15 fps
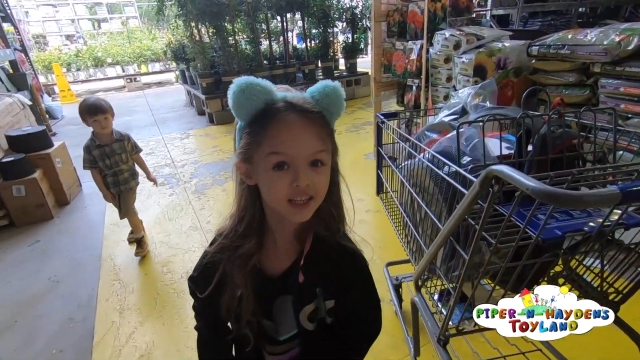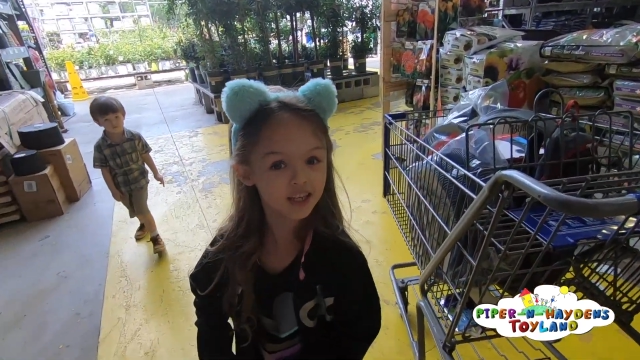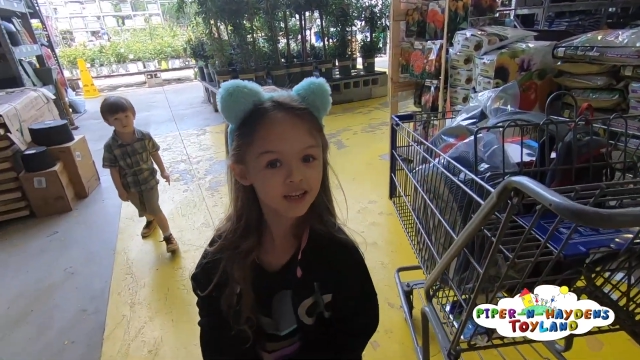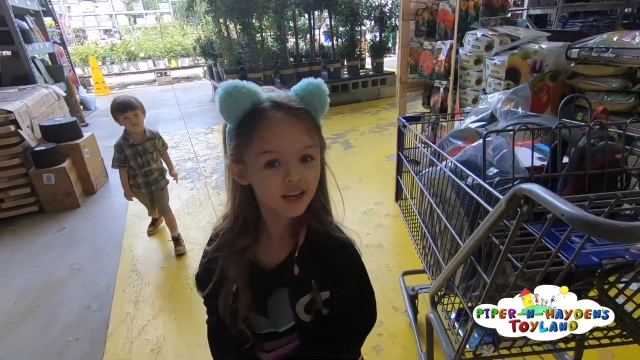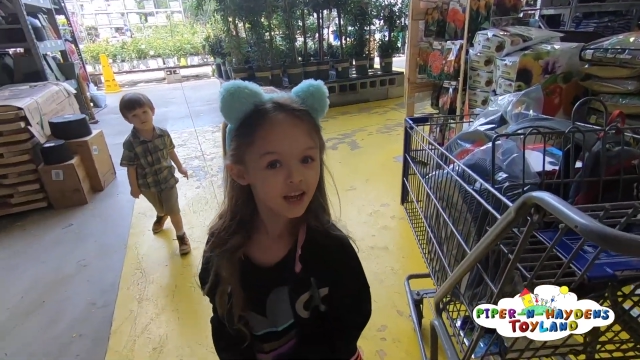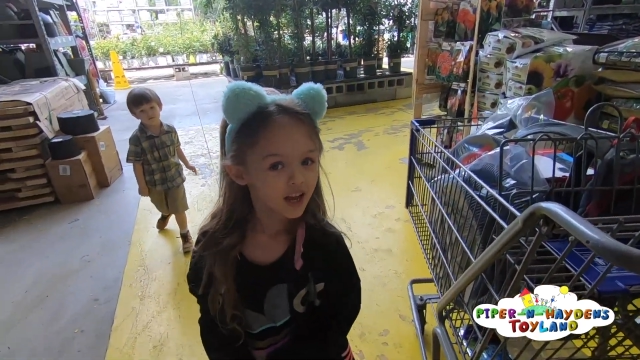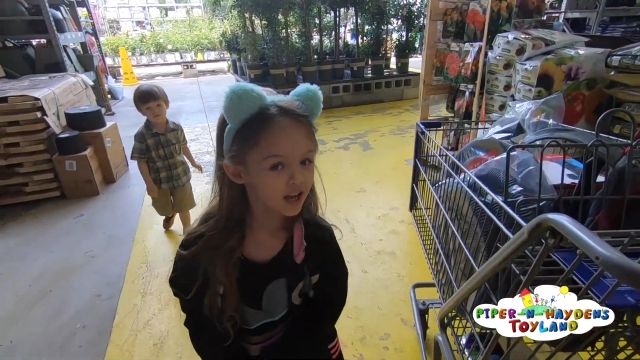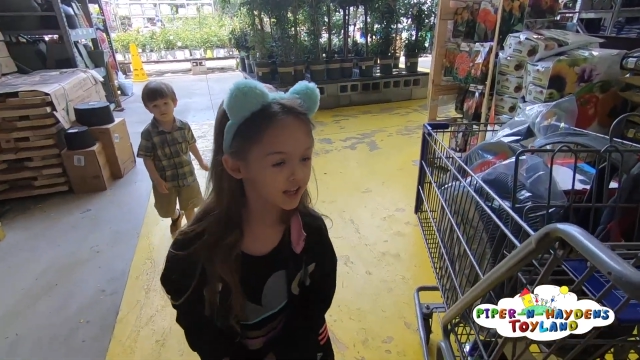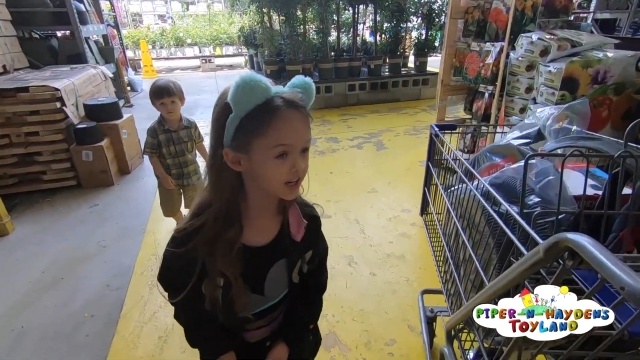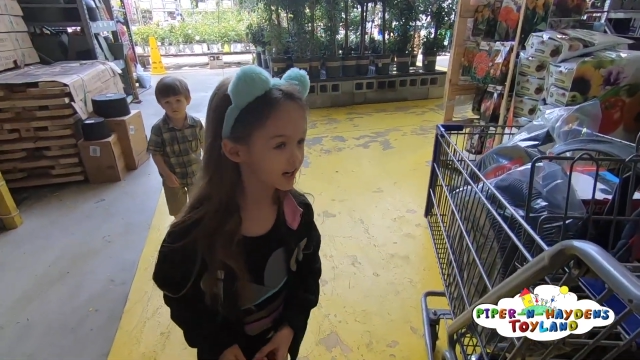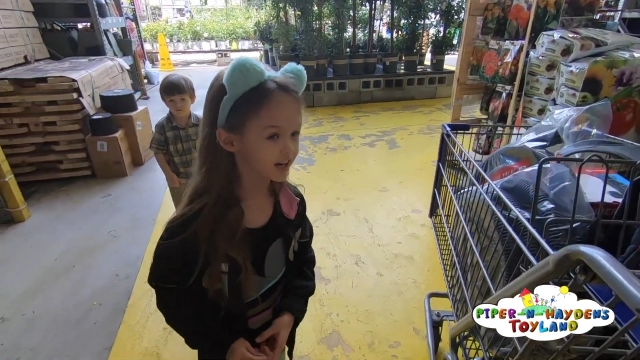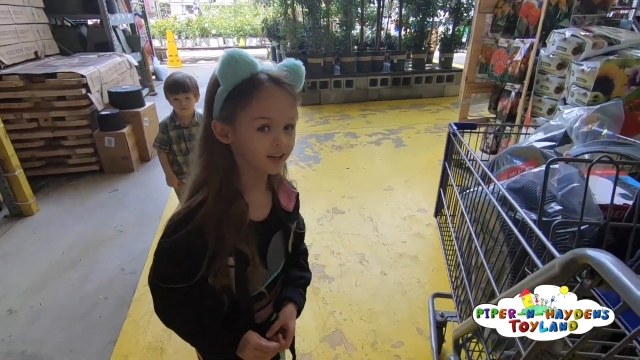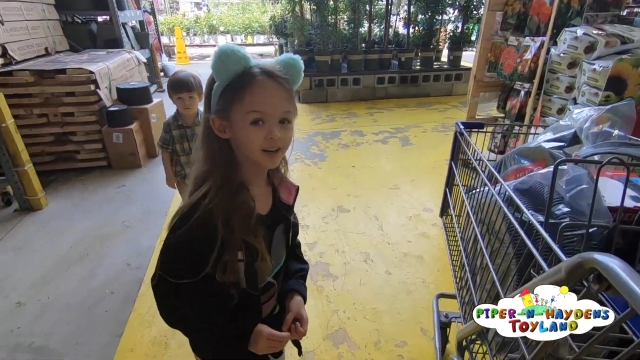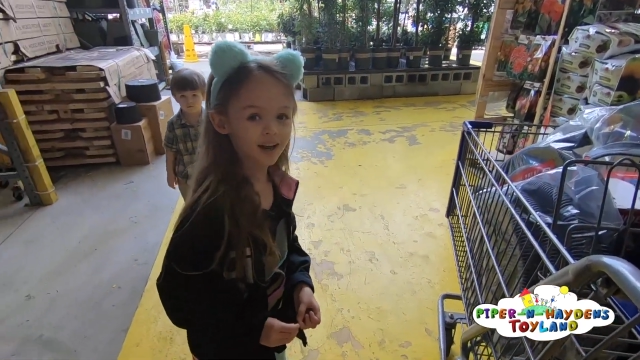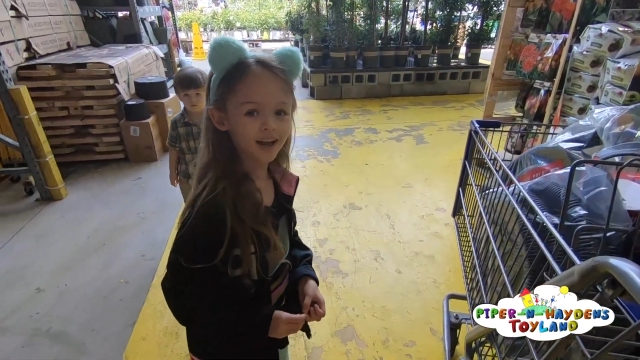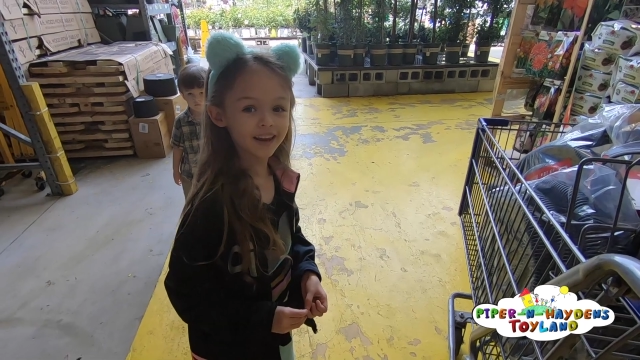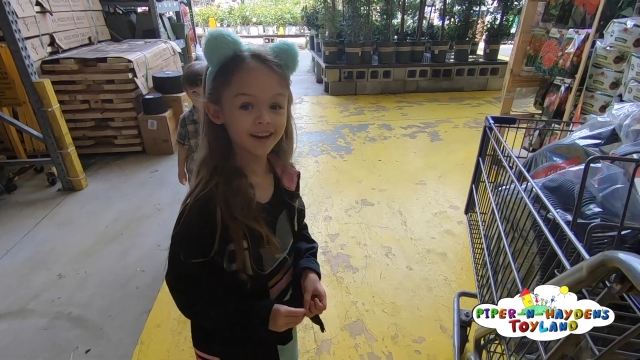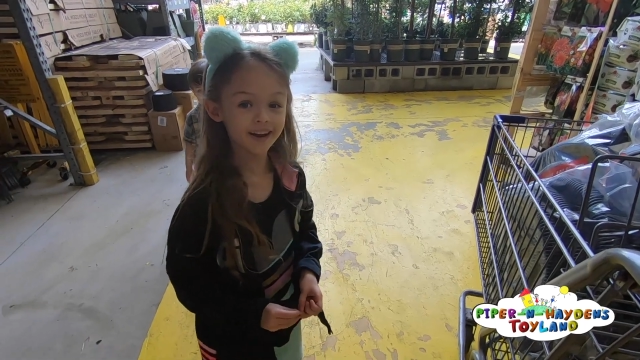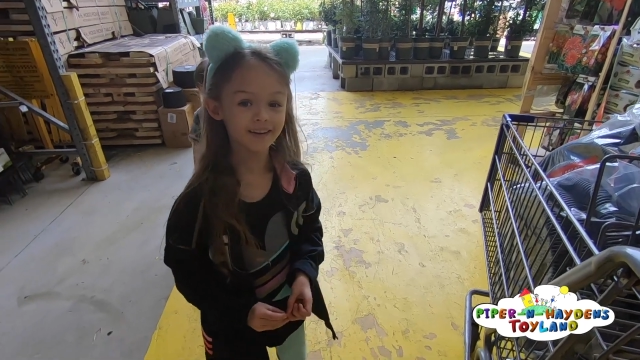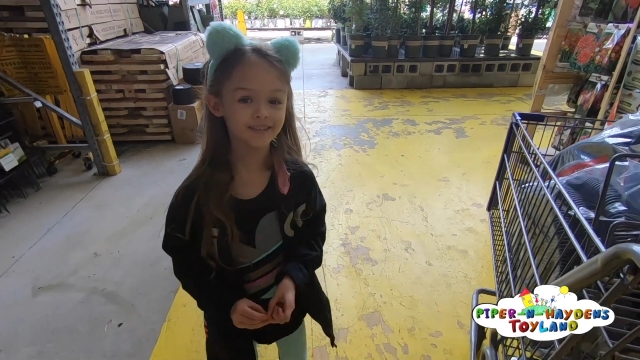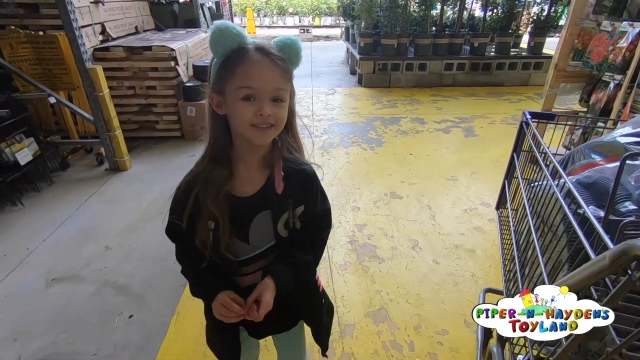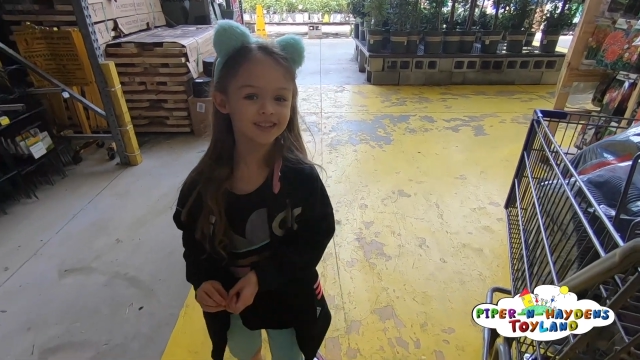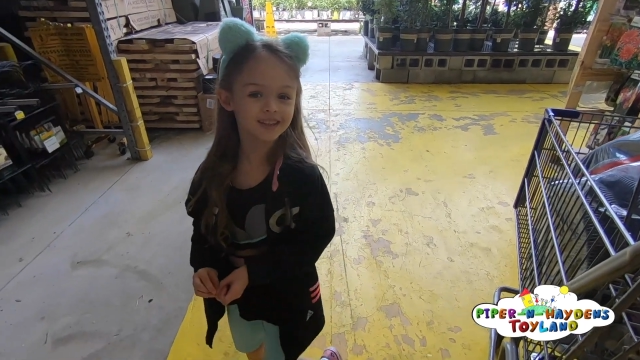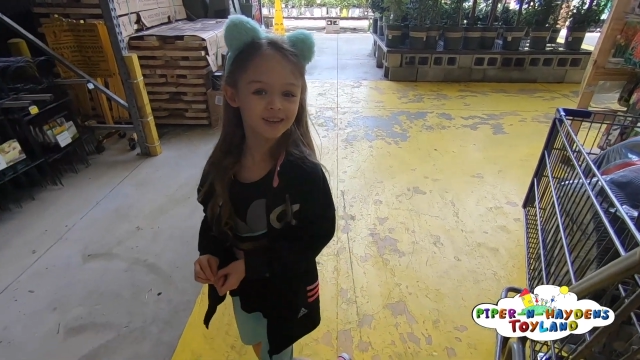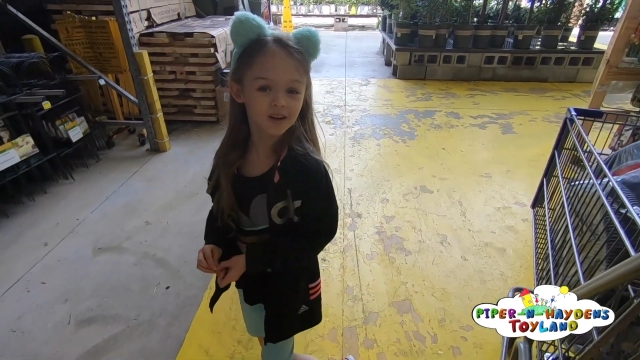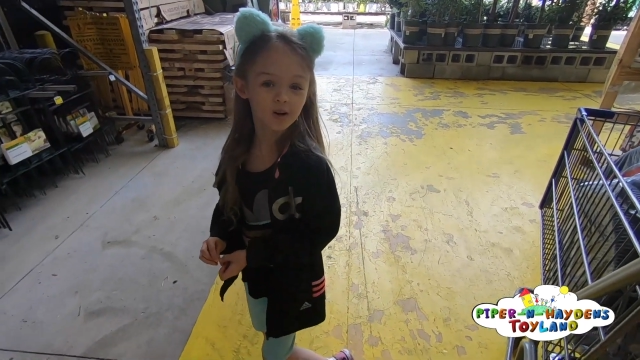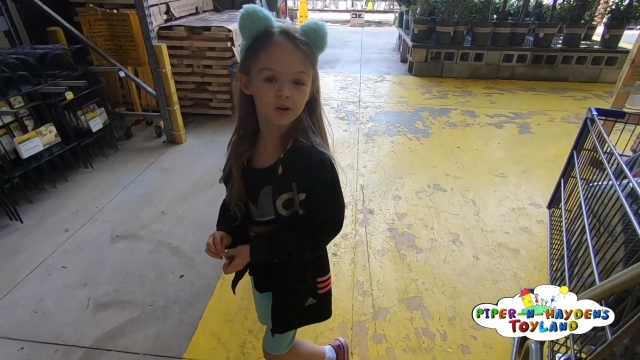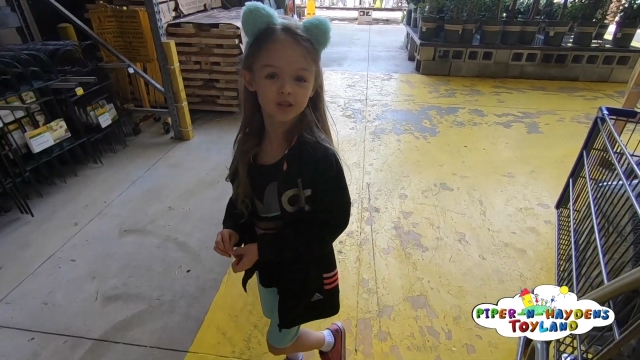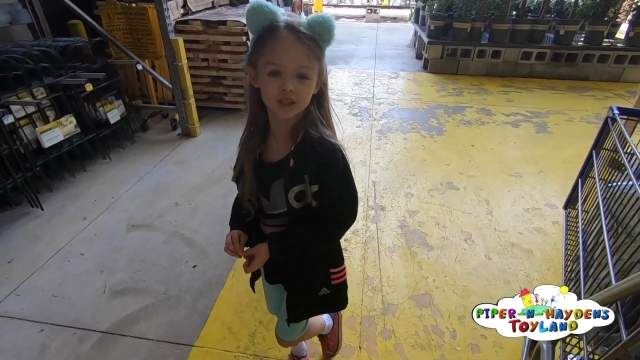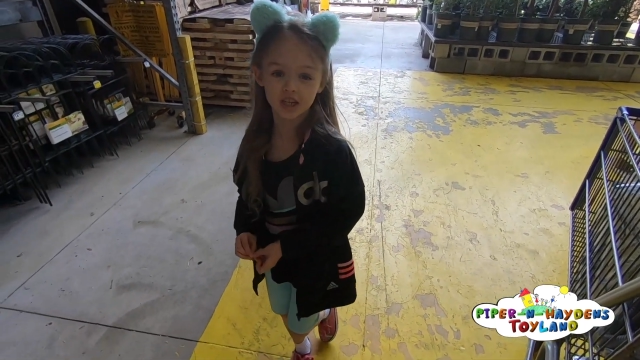and I want to
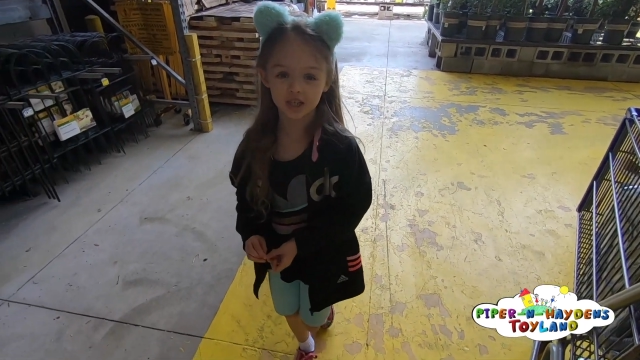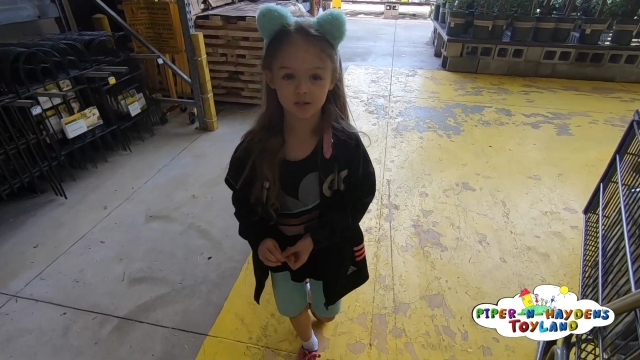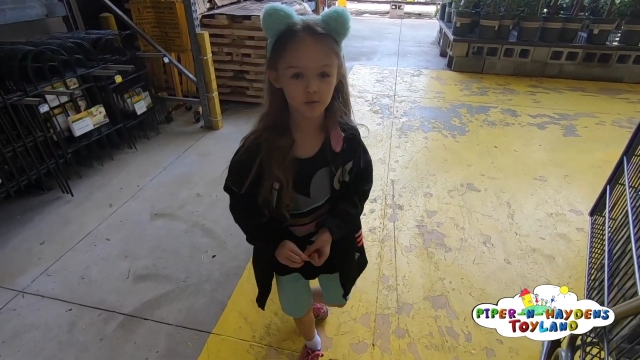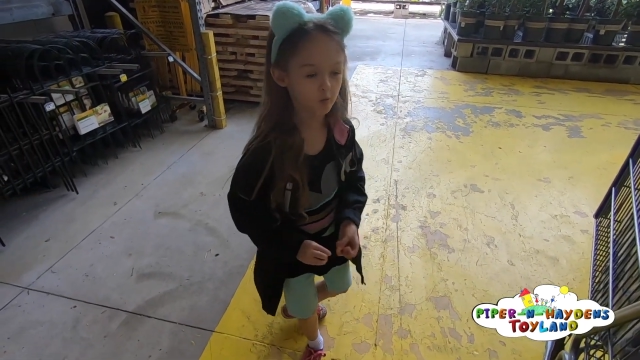go check